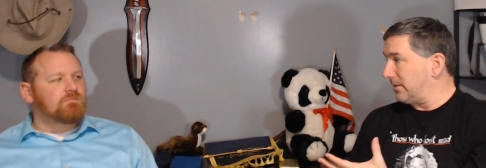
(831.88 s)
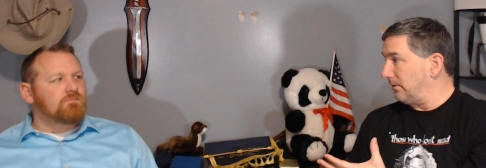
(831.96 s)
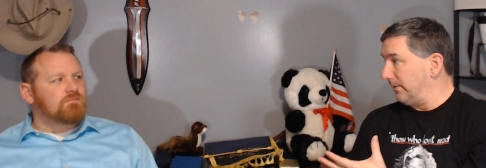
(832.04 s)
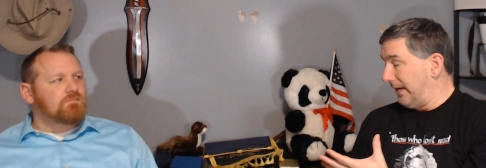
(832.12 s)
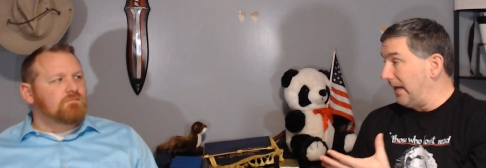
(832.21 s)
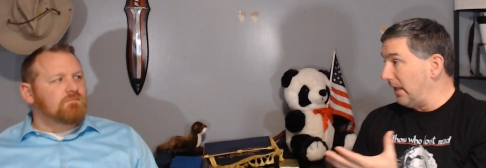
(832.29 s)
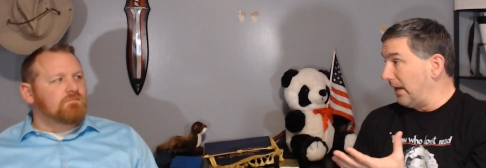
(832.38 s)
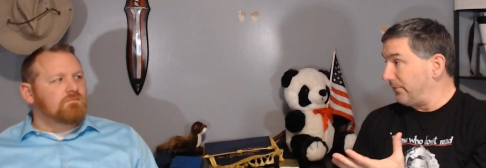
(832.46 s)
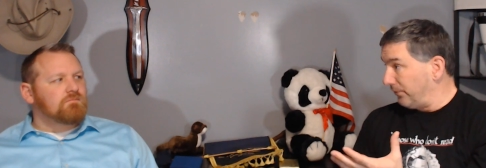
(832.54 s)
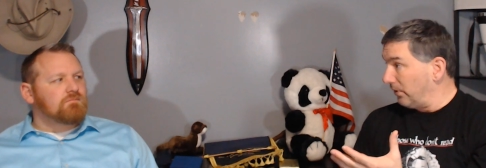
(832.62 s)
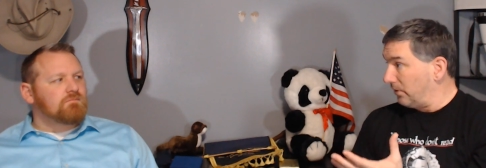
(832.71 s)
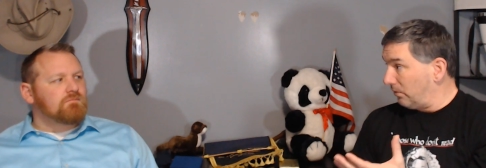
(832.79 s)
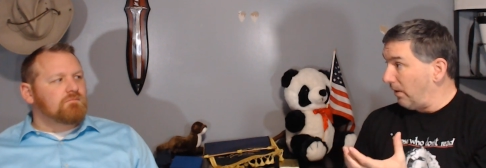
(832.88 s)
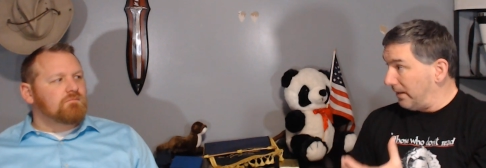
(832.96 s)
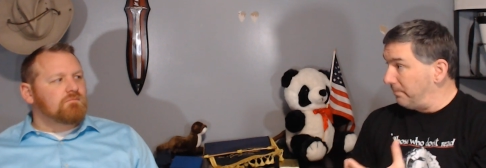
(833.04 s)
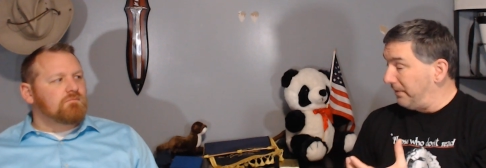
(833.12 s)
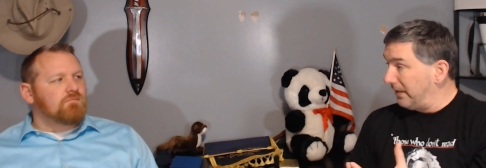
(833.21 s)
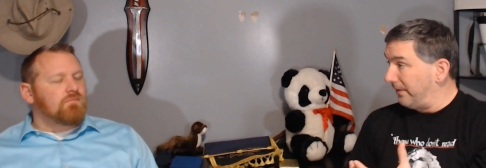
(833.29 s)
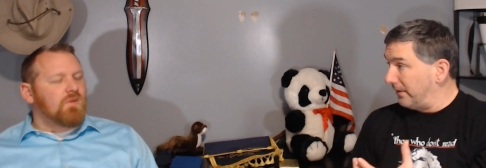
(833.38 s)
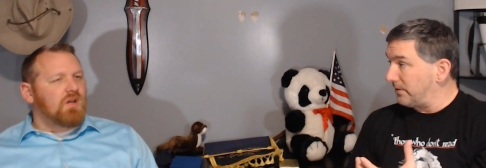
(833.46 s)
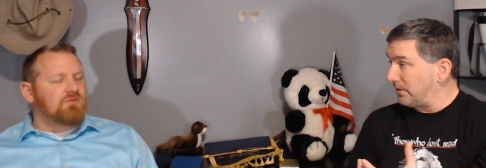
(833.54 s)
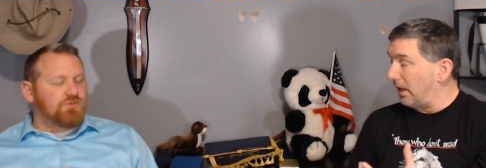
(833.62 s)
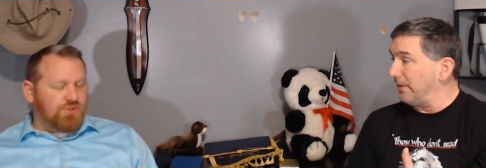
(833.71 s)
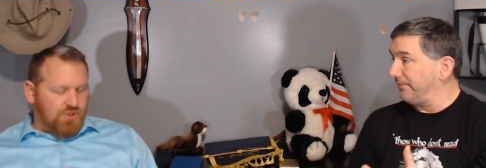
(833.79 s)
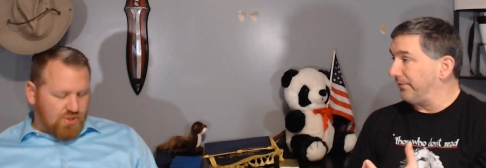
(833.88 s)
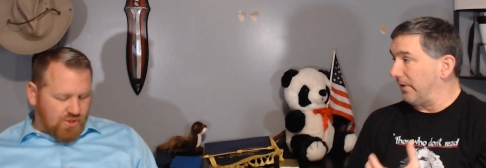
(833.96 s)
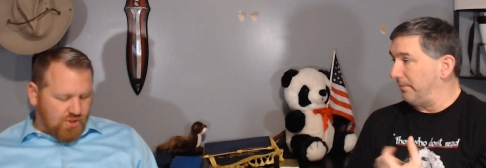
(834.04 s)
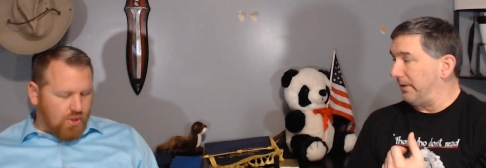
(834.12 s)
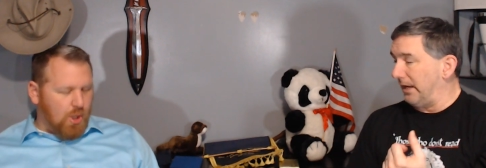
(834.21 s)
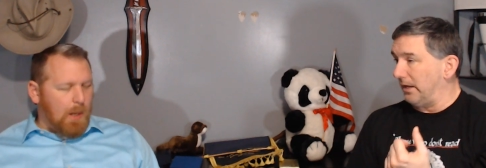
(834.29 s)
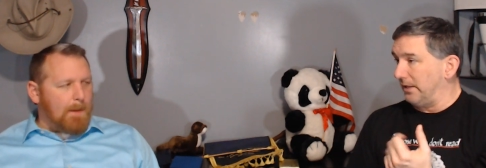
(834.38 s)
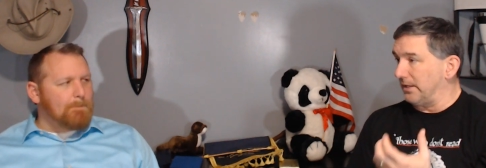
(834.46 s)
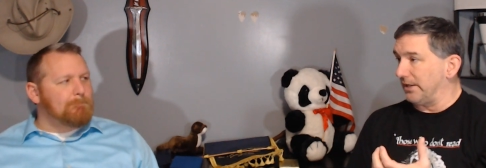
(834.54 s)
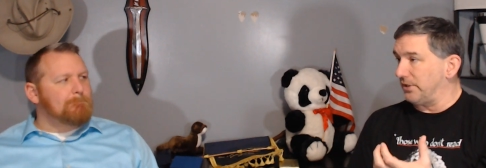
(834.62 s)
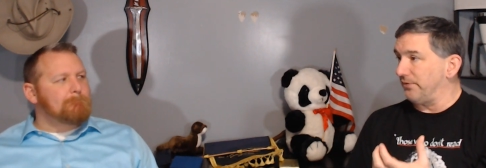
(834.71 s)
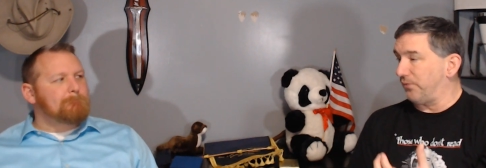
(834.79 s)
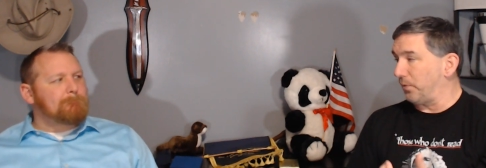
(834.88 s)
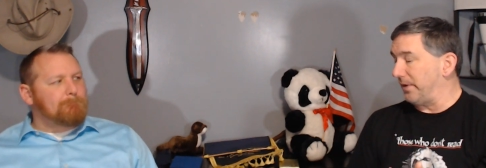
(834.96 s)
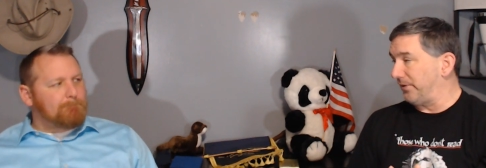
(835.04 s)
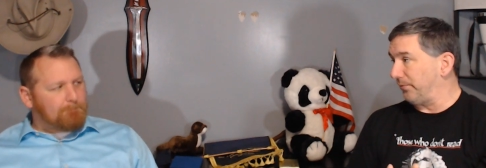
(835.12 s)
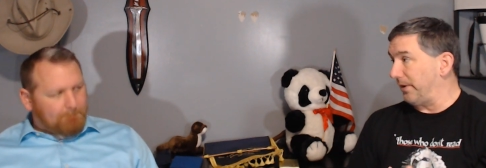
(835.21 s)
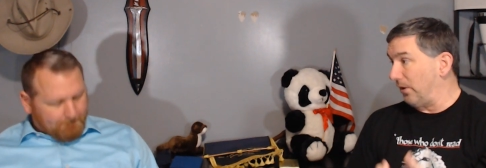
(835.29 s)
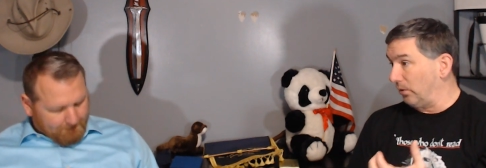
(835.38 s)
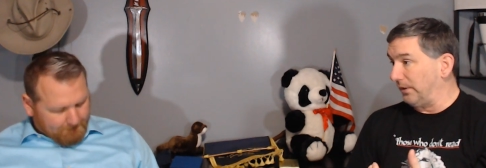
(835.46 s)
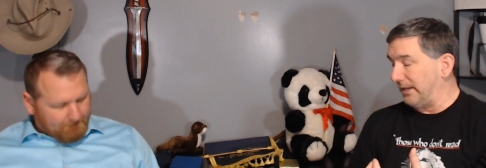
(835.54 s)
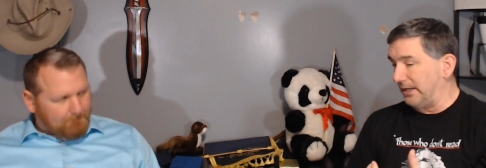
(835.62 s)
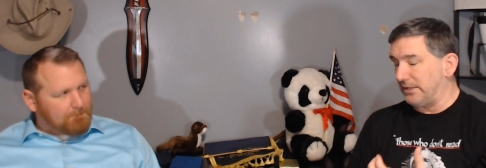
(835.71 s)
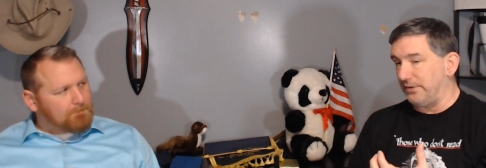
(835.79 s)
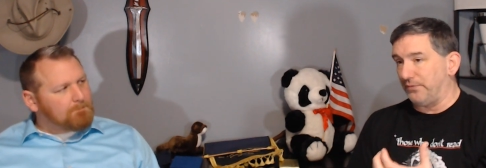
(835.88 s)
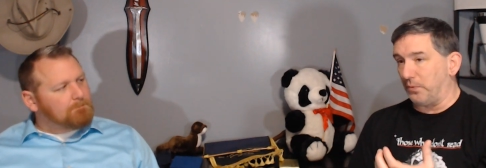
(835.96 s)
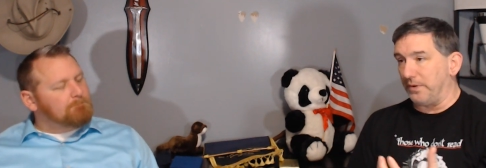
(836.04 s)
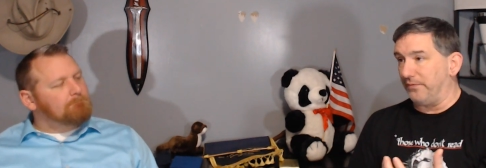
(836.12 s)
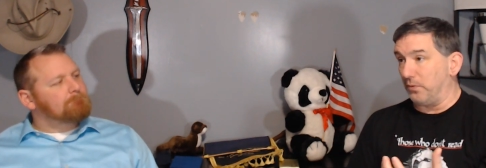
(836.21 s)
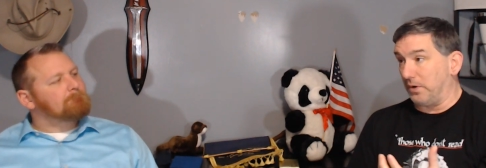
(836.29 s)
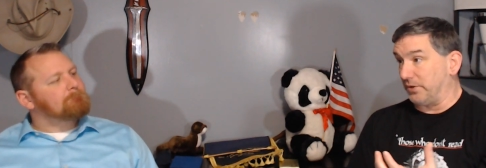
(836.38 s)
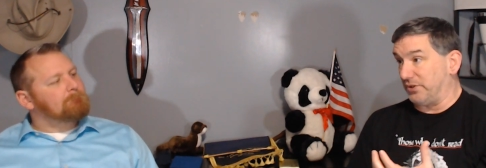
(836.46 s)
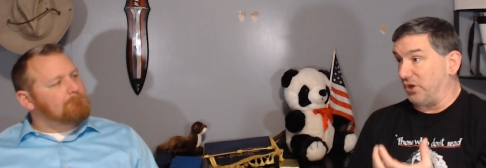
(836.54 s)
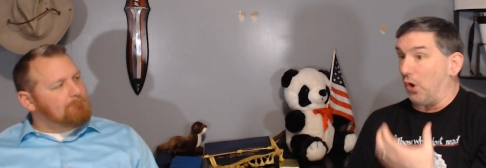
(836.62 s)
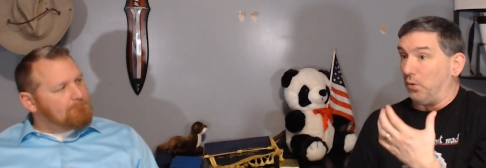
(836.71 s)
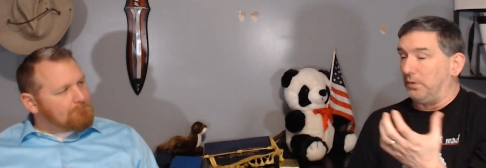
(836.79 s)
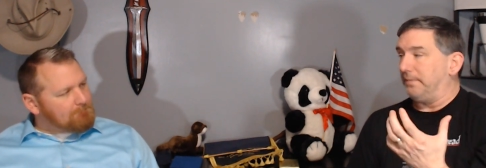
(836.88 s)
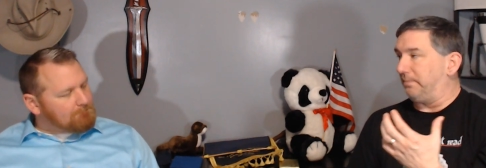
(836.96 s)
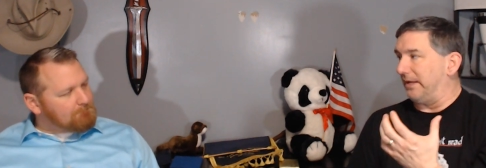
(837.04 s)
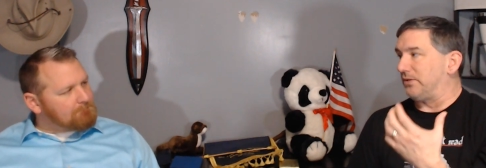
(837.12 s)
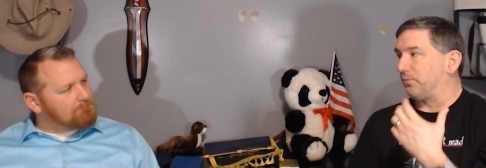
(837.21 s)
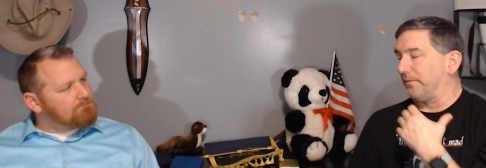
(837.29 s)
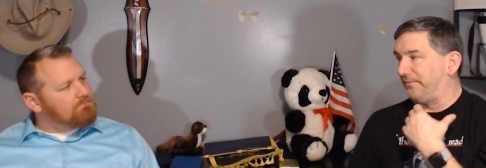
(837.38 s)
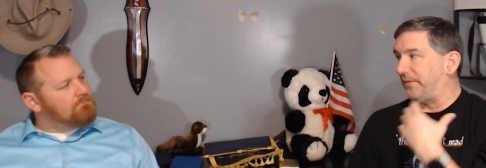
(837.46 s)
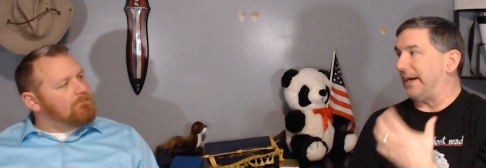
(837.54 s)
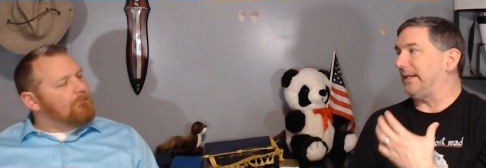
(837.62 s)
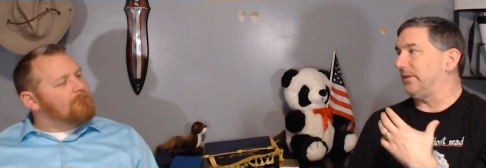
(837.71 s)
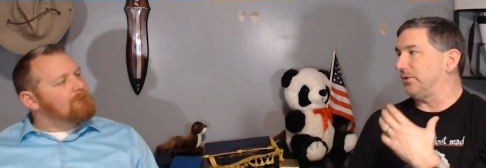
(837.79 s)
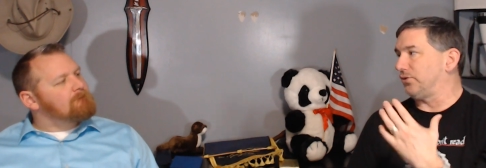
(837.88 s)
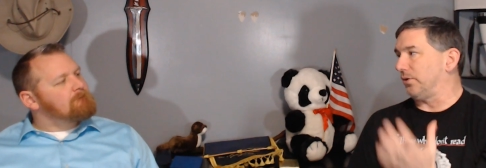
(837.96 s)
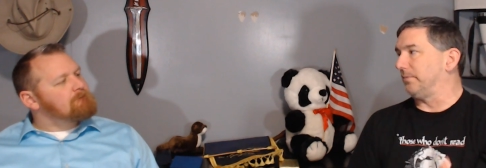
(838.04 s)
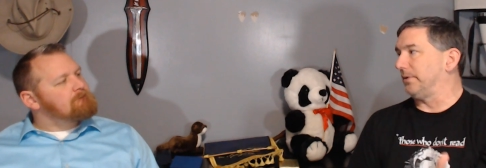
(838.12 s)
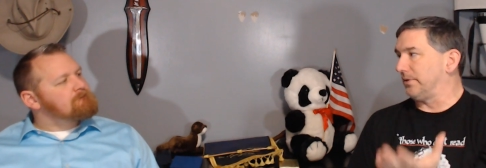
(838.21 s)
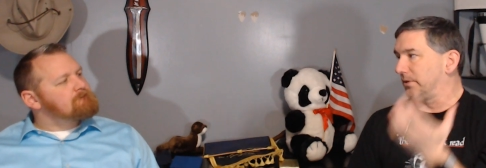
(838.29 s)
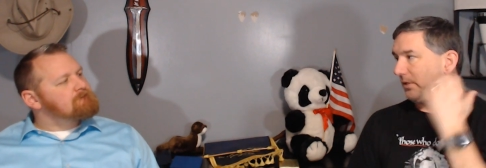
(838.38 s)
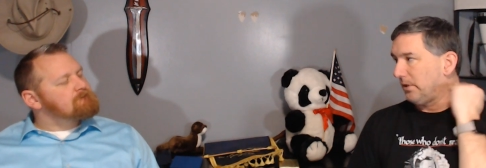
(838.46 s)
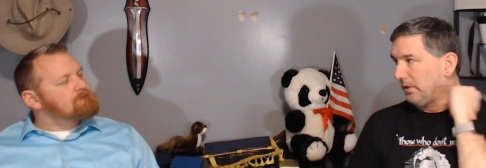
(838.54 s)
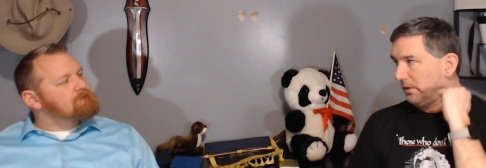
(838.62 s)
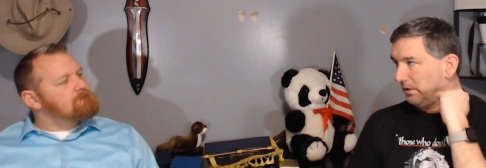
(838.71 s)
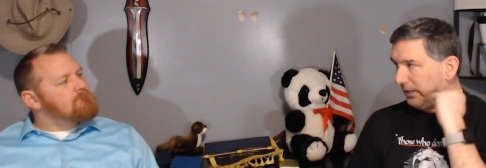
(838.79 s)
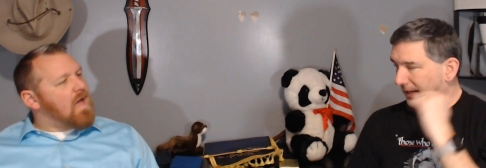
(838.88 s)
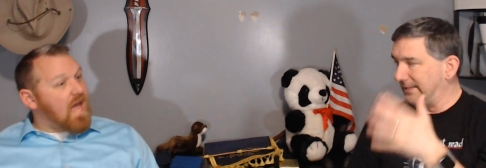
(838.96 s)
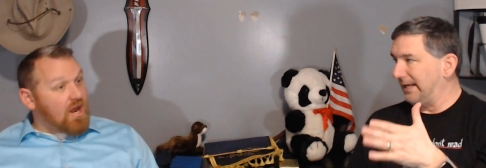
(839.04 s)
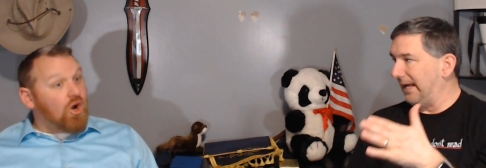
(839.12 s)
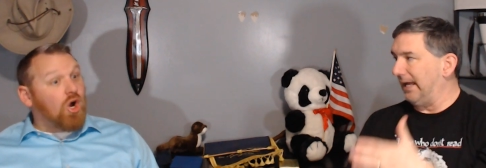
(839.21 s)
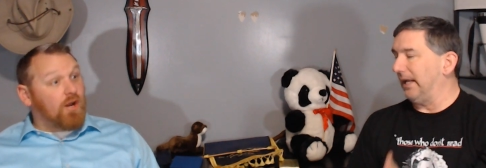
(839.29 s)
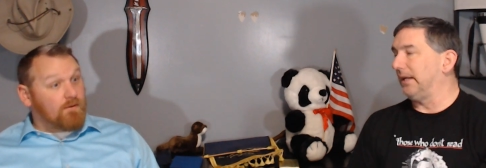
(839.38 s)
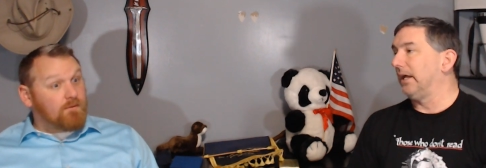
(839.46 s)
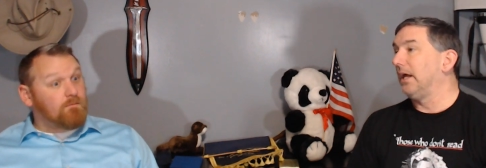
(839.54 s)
Speaker 1: the Allies for quite a bit of this time frame sure. in, in, 1943, early mm-hmm. 1944, because it's the only place we're fighting the Germans head, head to on. head.